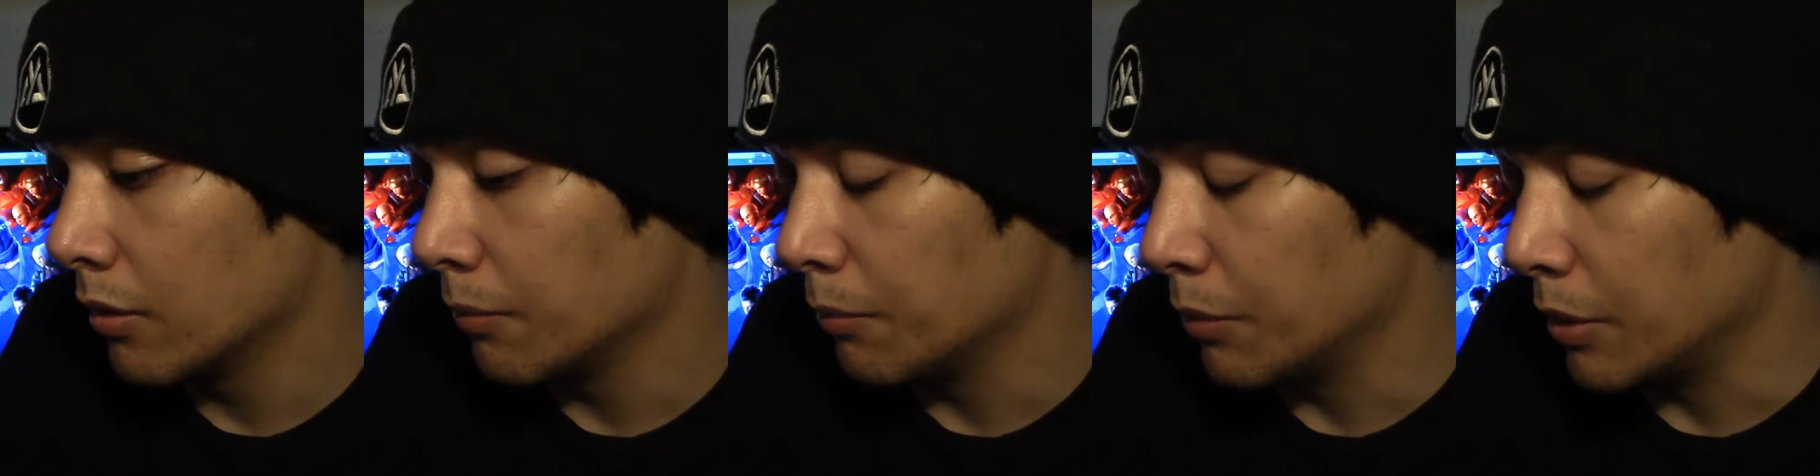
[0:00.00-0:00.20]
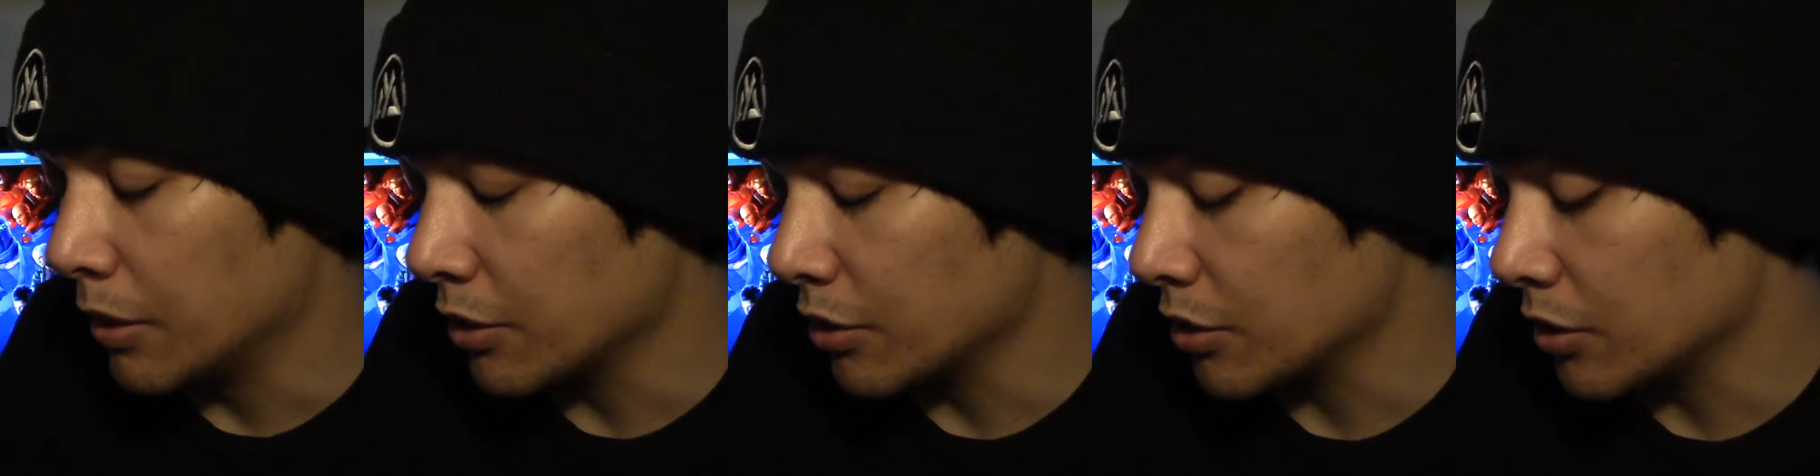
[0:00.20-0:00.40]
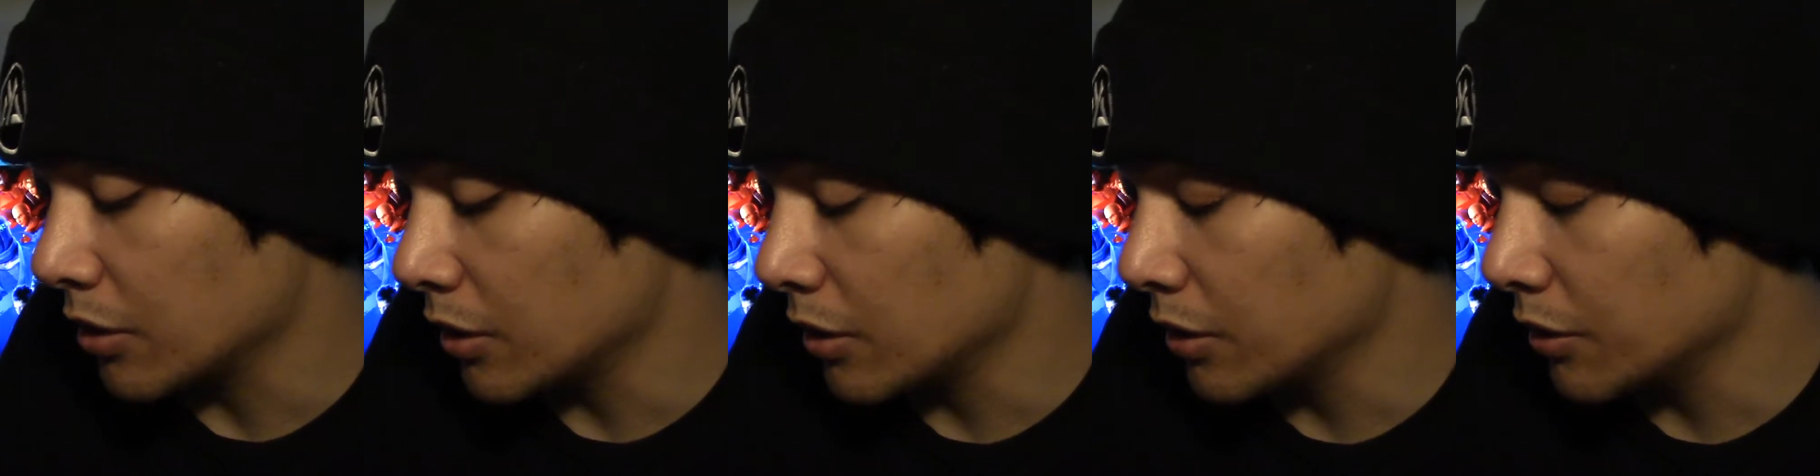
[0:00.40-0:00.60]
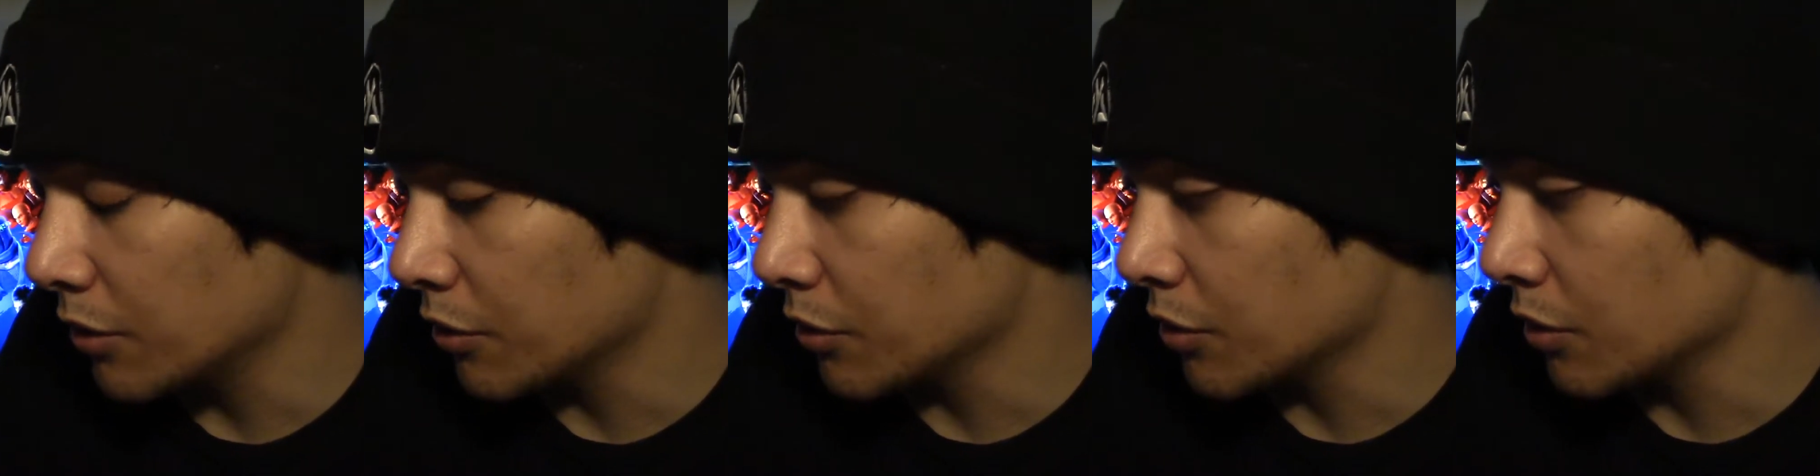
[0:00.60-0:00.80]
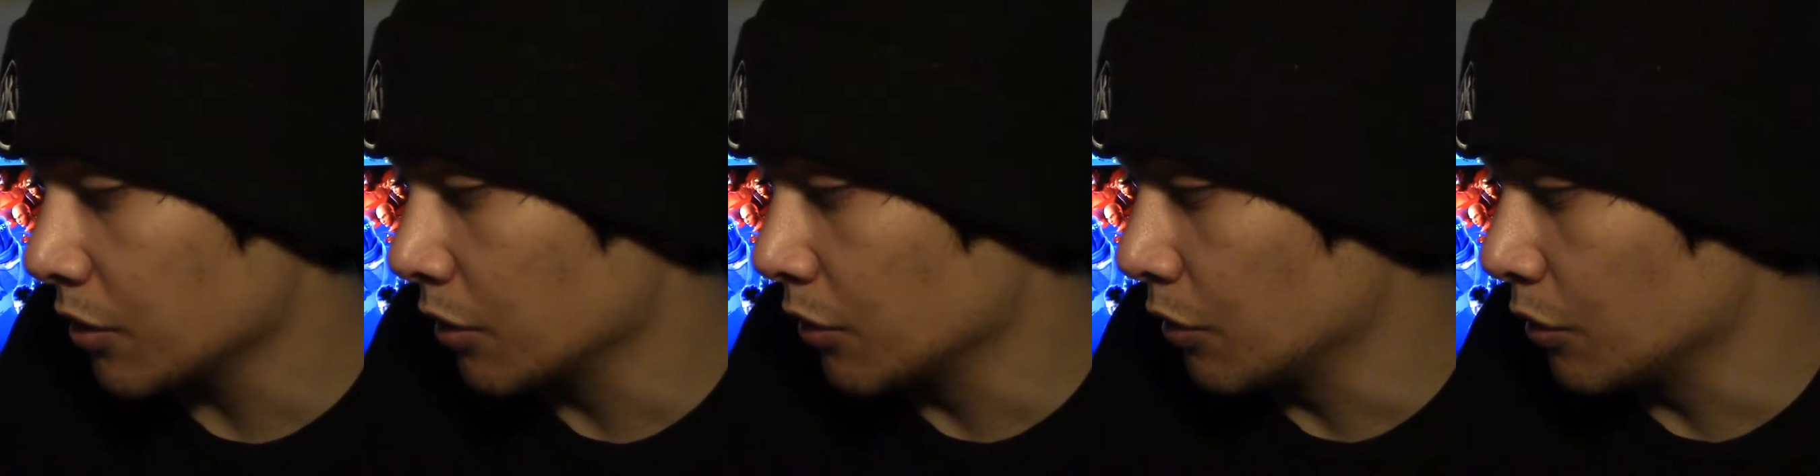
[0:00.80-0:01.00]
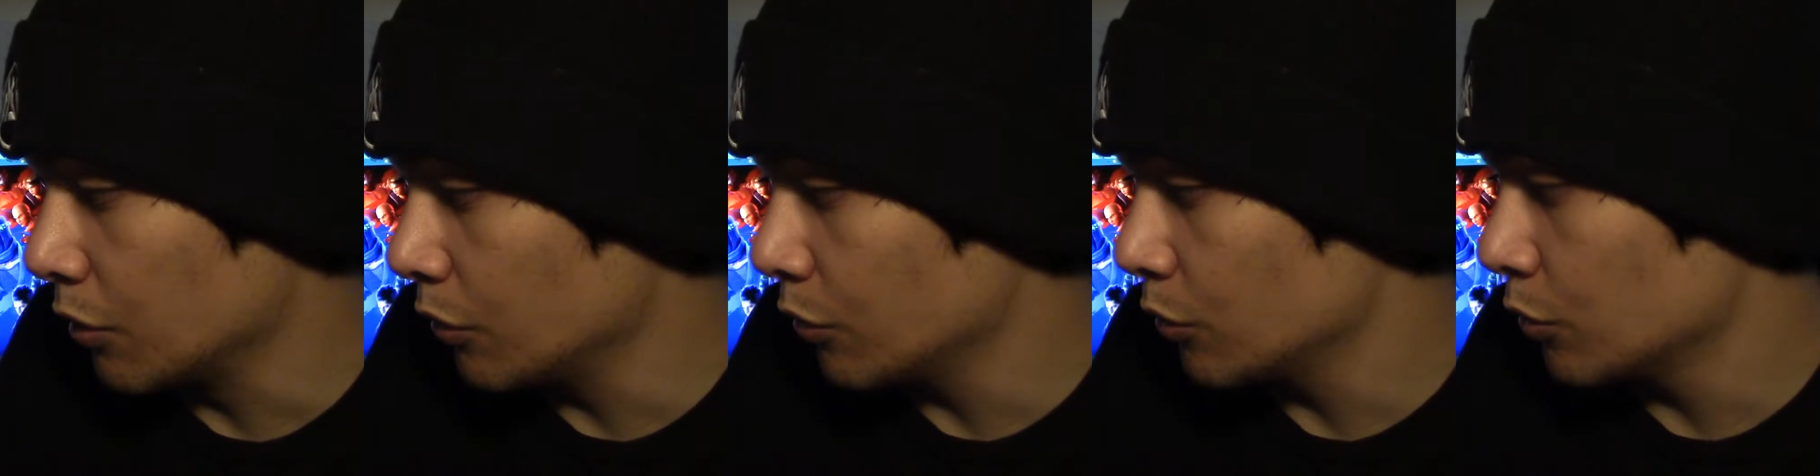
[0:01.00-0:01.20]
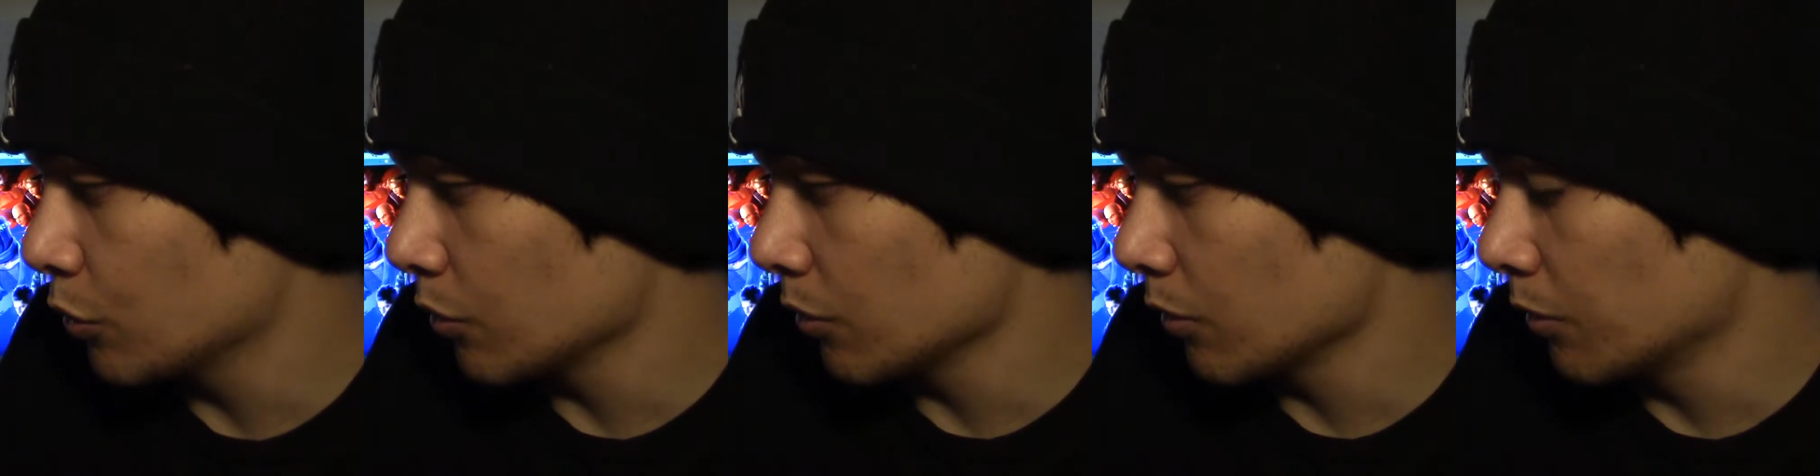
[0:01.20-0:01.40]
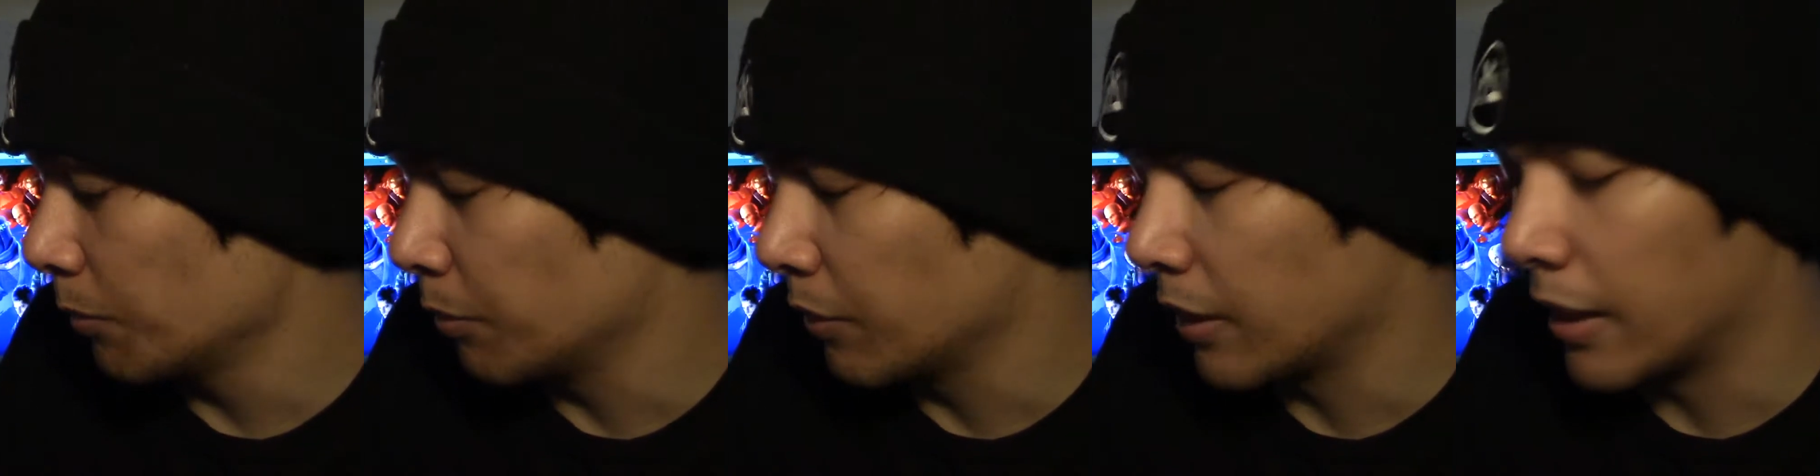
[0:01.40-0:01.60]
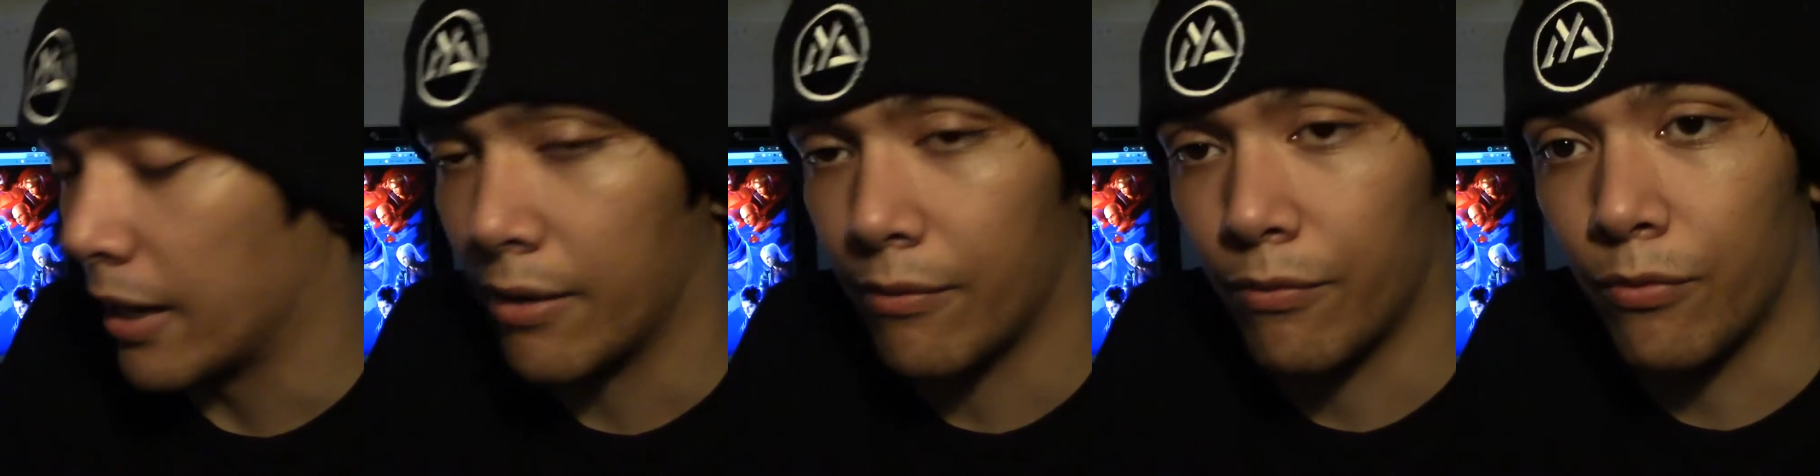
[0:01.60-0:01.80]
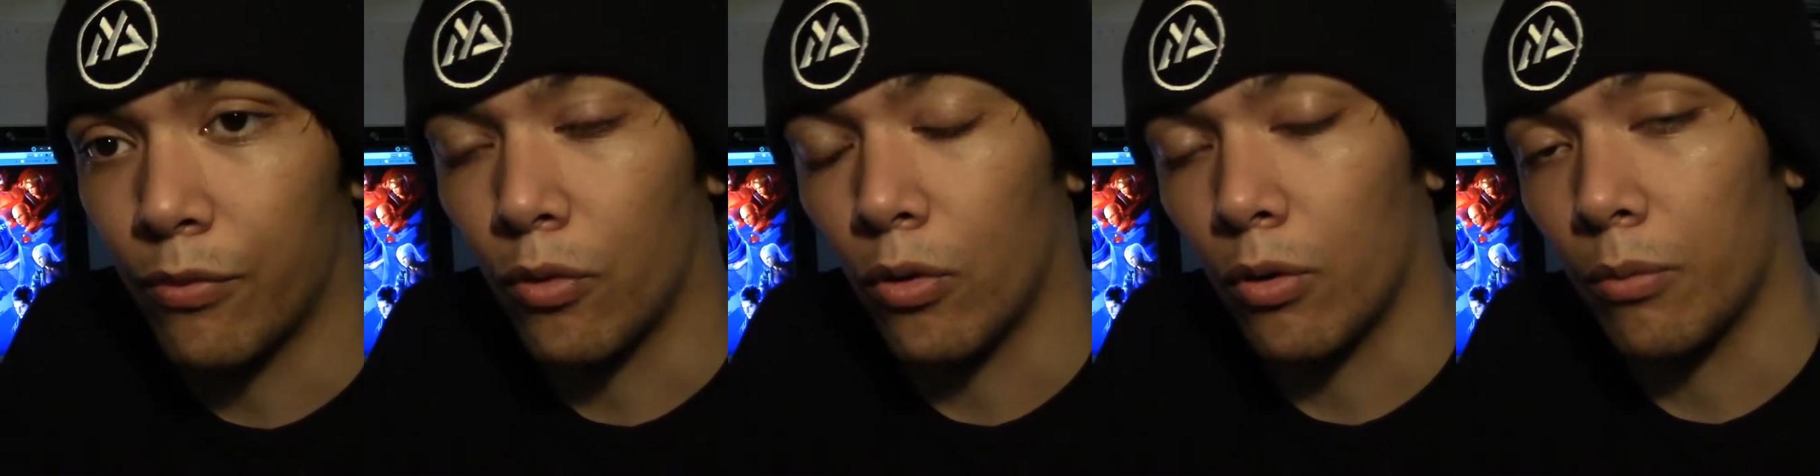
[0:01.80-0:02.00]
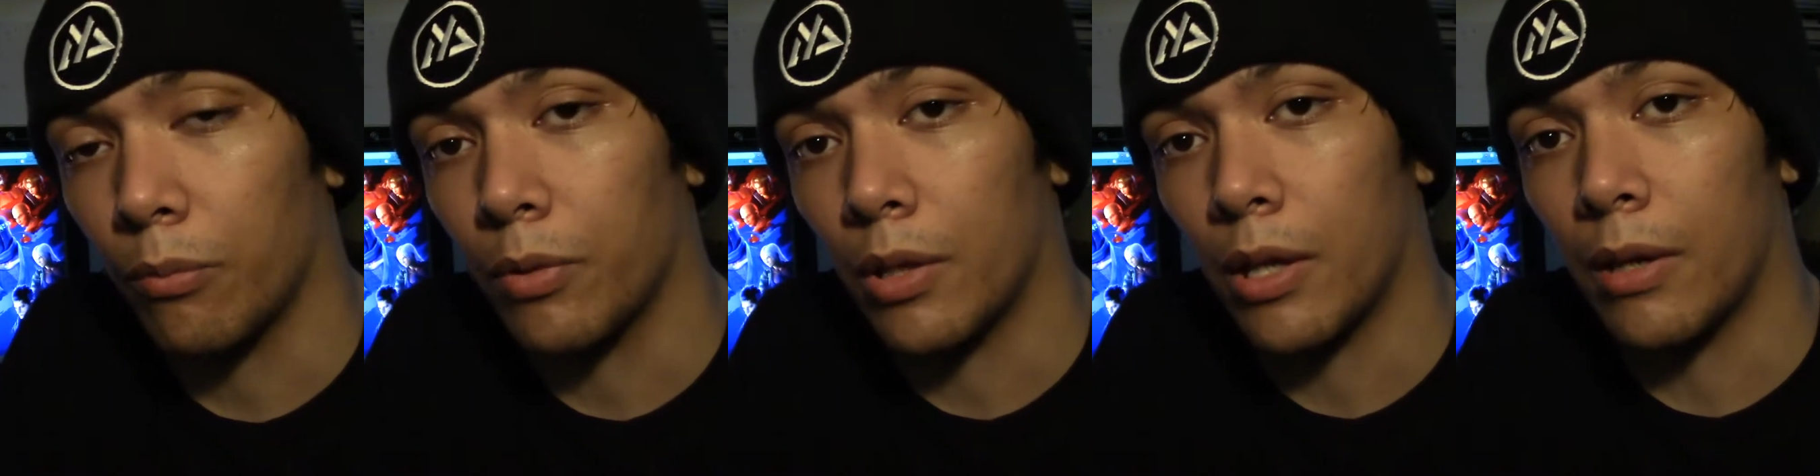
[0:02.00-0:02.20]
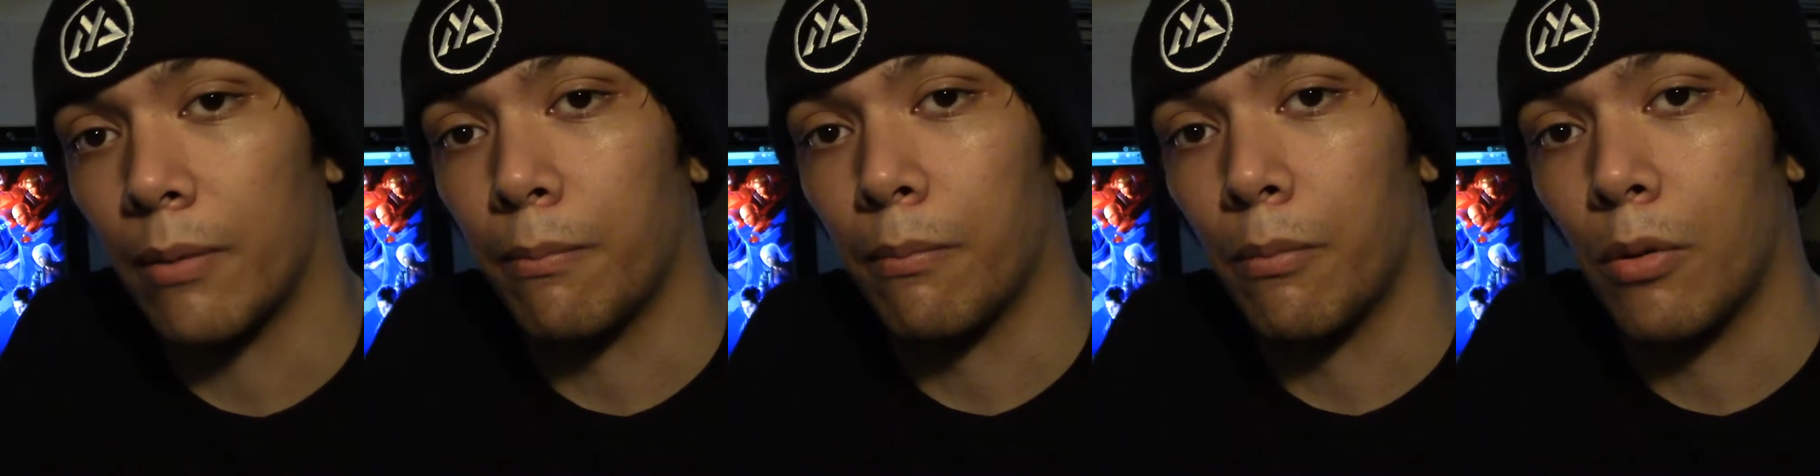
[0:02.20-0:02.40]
PC is the neutral platform that